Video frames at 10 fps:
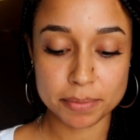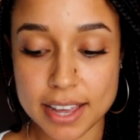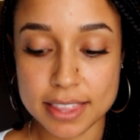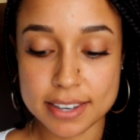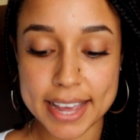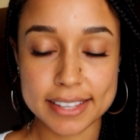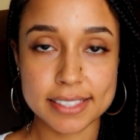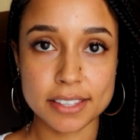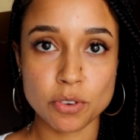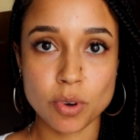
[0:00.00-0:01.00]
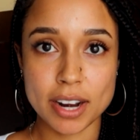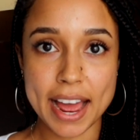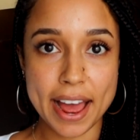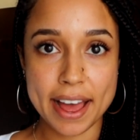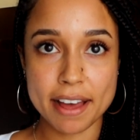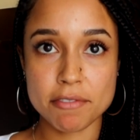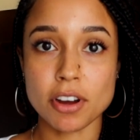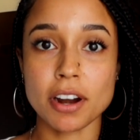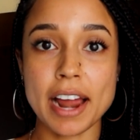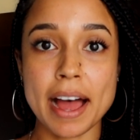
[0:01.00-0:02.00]
And the next thing you want to have
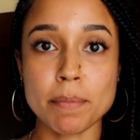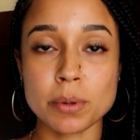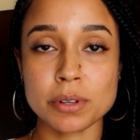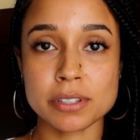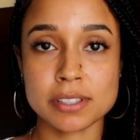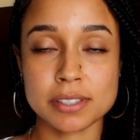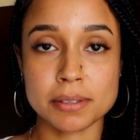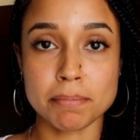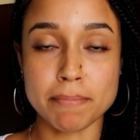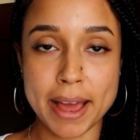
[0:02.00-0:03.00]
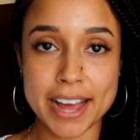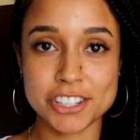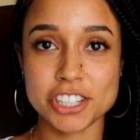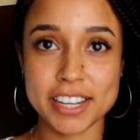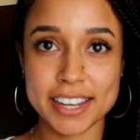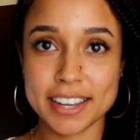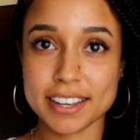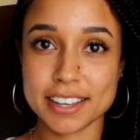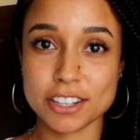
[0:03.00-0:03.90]
are Apple's magic